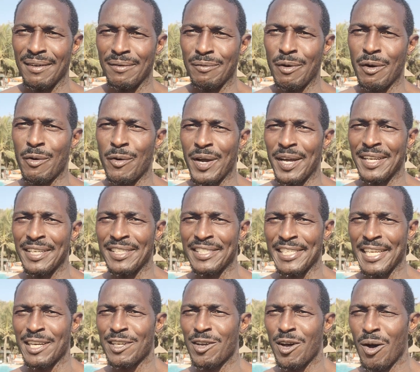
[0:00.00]
where we were at in
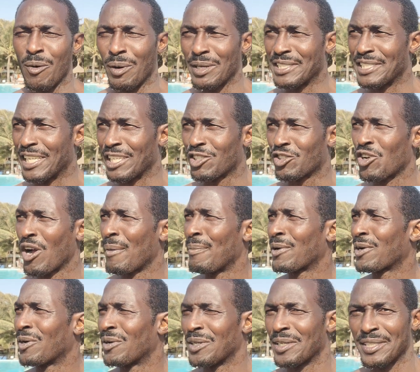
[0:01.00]
Senegal wasn't as
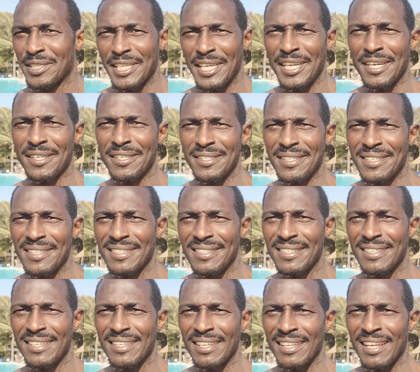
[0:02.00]
tropical as here,
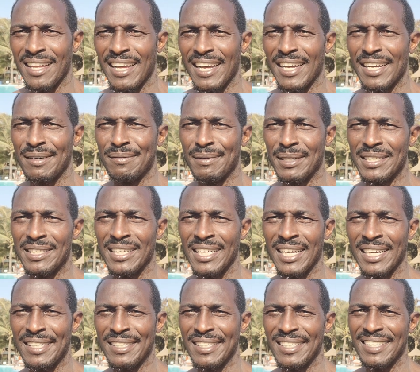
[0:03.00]
uh, but.
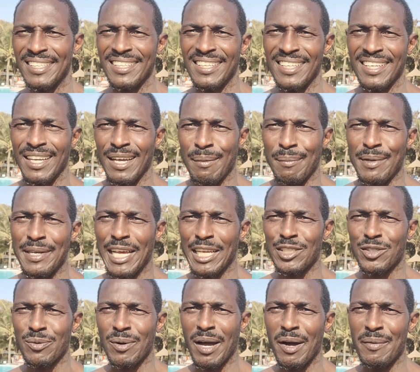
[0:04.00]
Uh, But
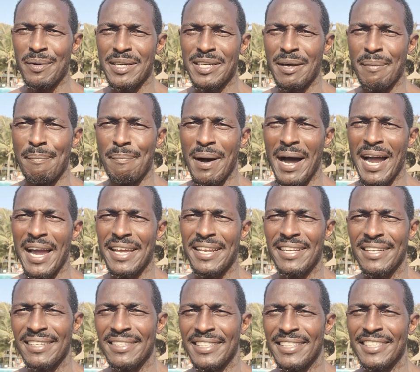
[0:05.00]
that's why we
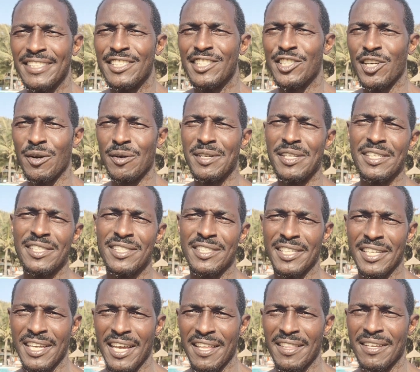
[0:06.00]
combine these journeys
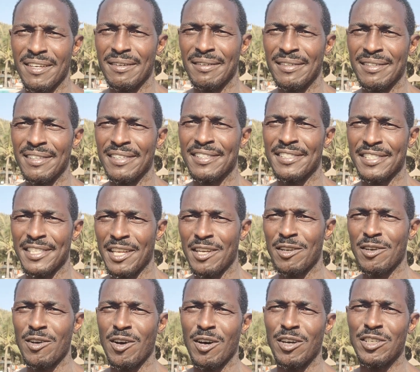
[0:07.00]
together.
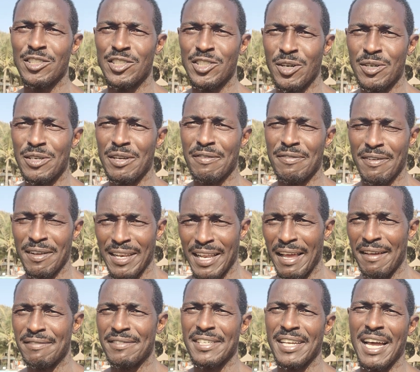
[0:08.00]
Senegal, journey of a
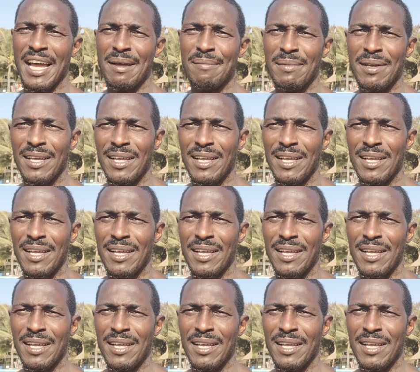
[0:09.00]
lifetime.